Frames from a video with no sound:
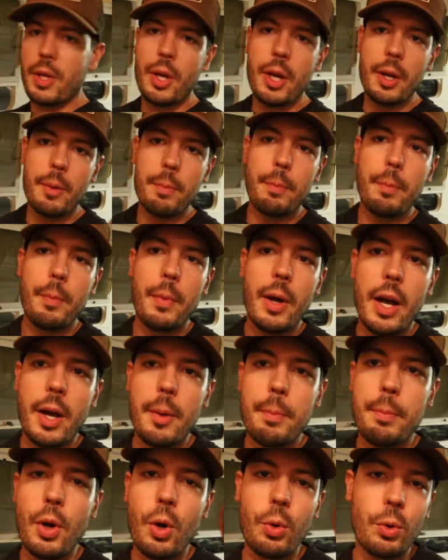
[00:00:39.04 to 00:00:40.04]
a
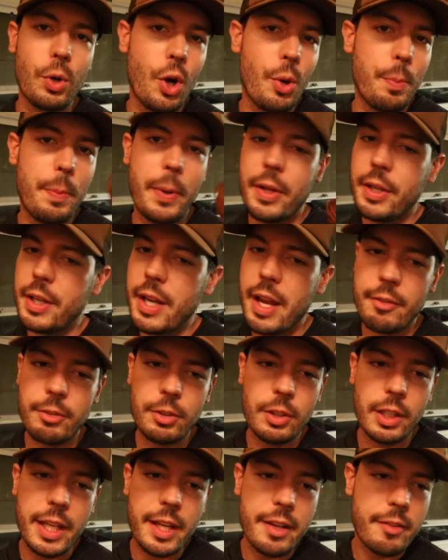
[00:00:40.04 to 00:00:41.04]
bow rope.
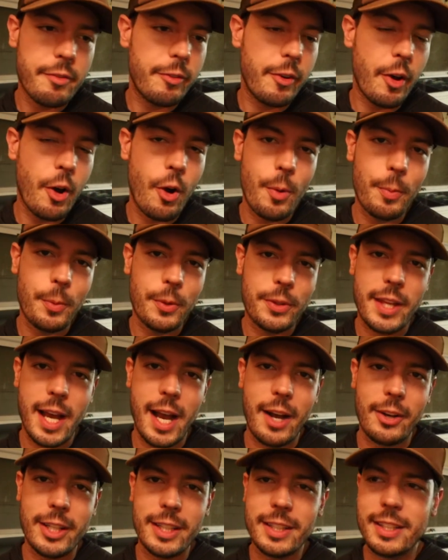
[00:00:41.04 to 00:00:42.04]
Never leave home
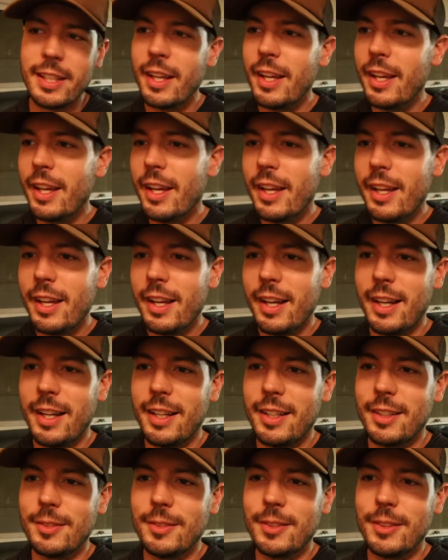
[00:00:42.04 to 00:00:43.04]
without it.
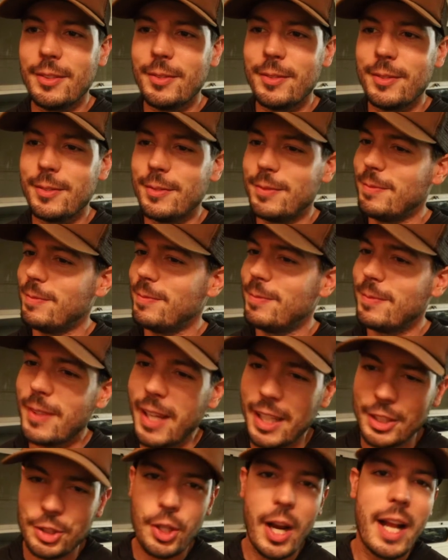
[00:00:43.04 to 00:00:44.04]

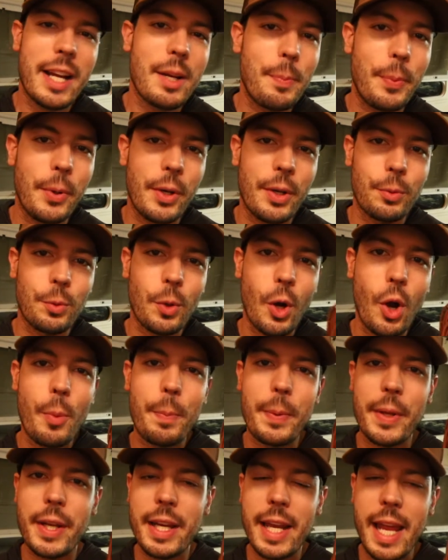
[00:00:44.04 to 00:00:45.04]
I try to put a
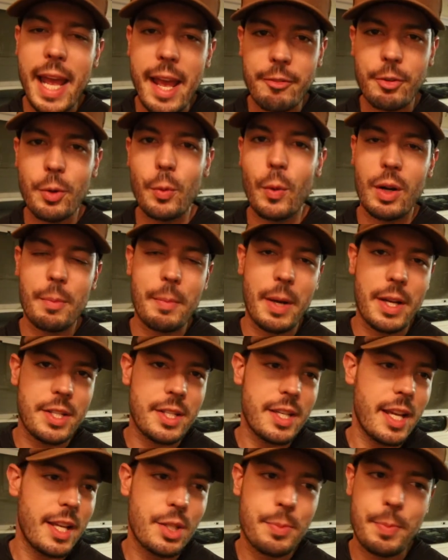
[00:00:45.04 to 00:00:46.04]
rope in every one of my
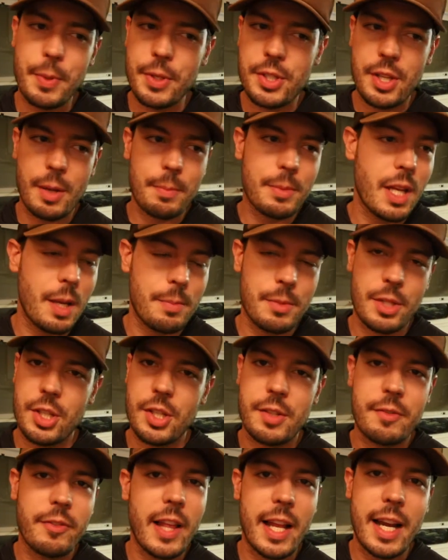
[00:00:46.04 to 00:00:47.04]
sets, but sometimes I
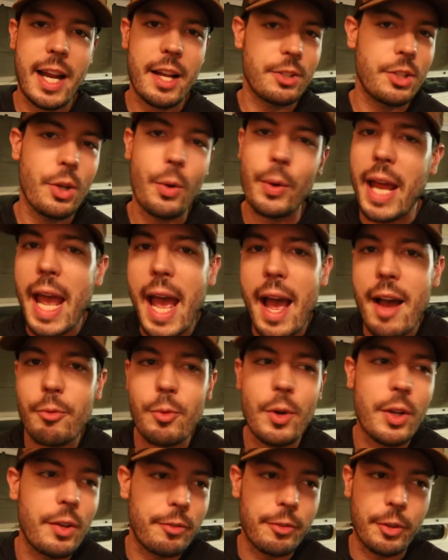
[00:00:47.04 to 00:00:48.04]
just flat out don't have
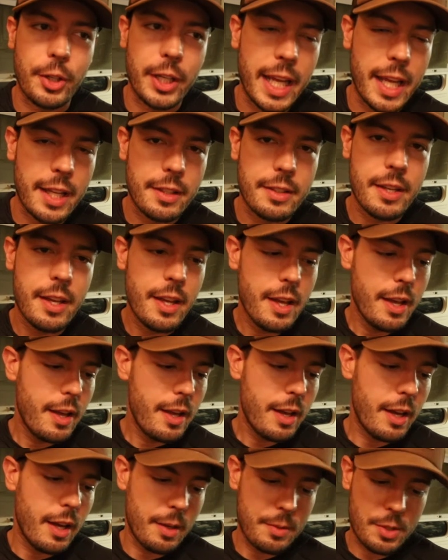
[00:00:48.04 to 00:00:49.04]
one or forget,
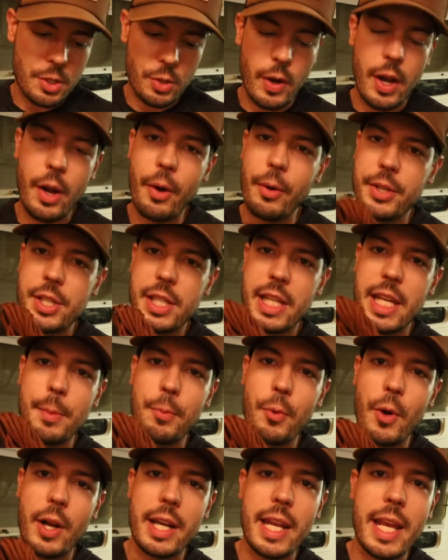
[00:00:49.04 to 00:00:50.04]
so I always
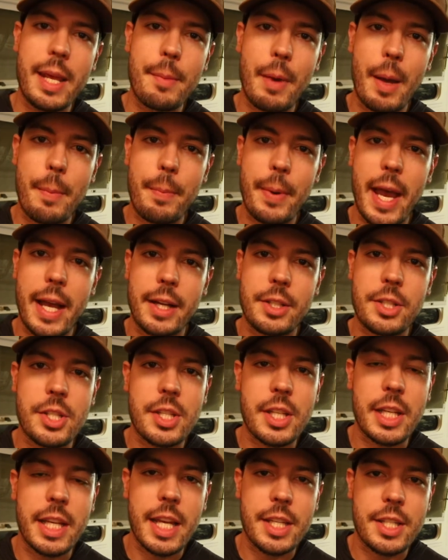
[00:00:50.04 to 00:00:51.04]
keep one in my pack
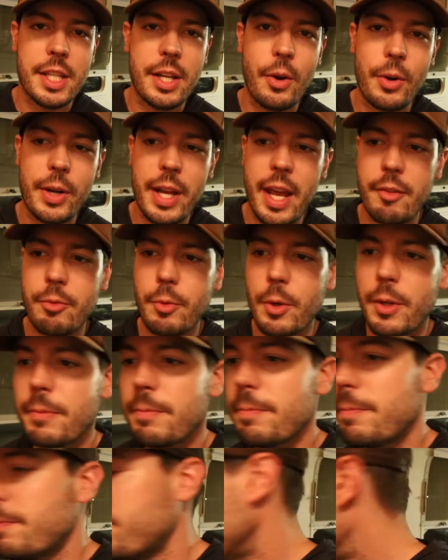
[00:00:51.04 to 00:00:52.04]
just in case I don't have one.
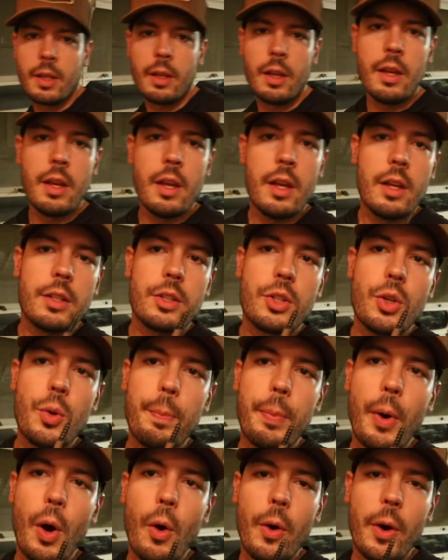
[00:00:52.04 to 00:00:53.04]
2
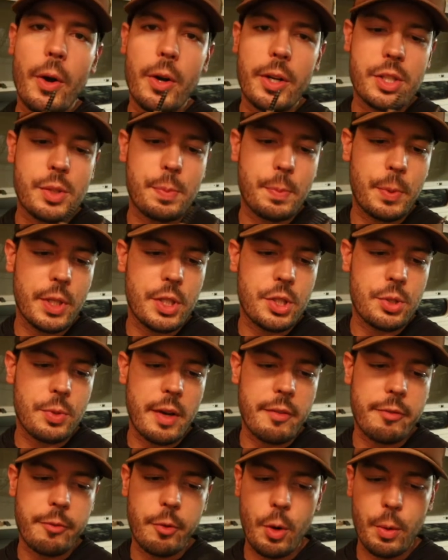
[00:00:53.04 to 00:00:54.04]
bow hooks, pretty
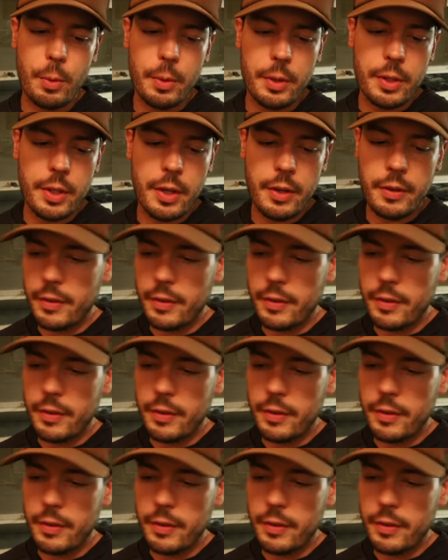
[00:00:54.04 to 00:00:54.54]
straightforward.